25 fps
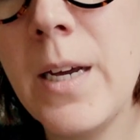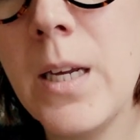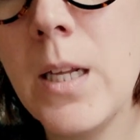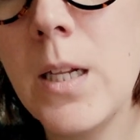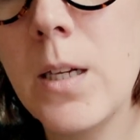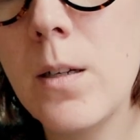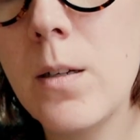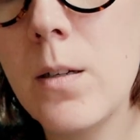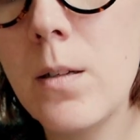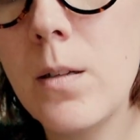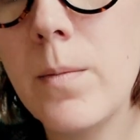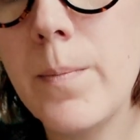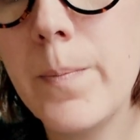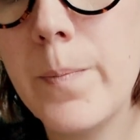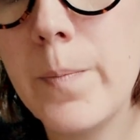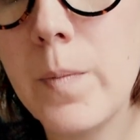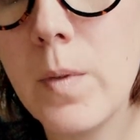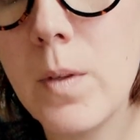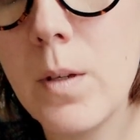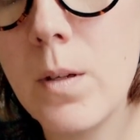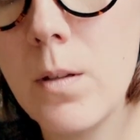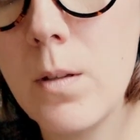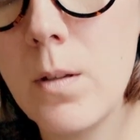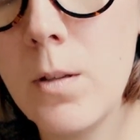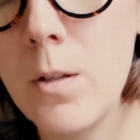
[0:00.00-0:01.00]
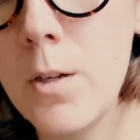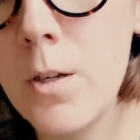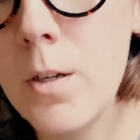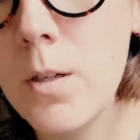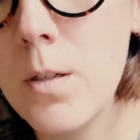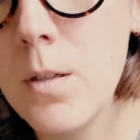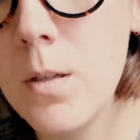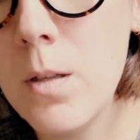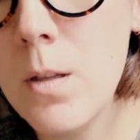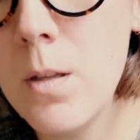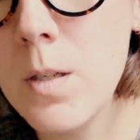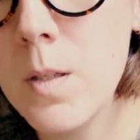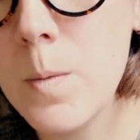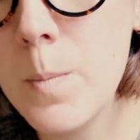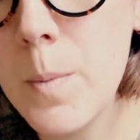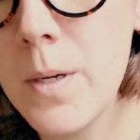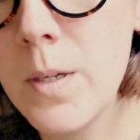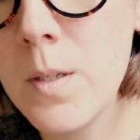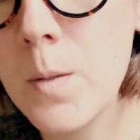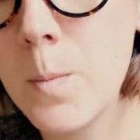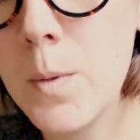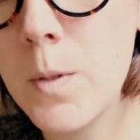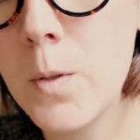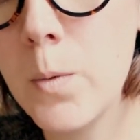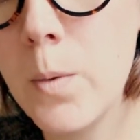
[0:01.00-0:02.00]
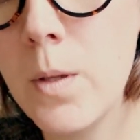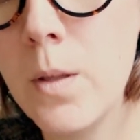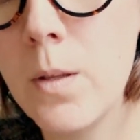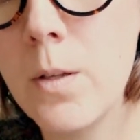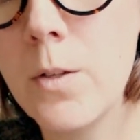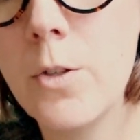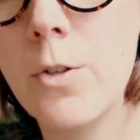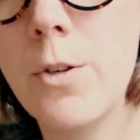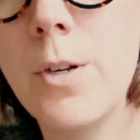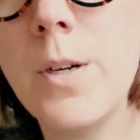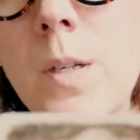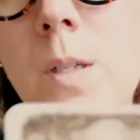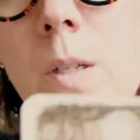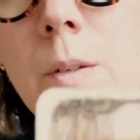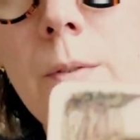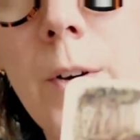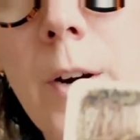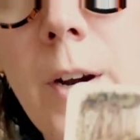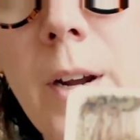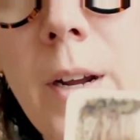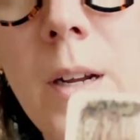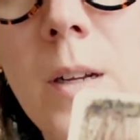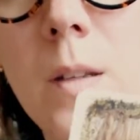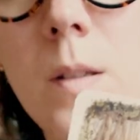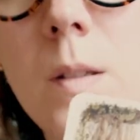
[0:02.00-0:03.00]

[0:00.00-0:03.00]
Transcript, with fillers: "Light, look to the space between the trees for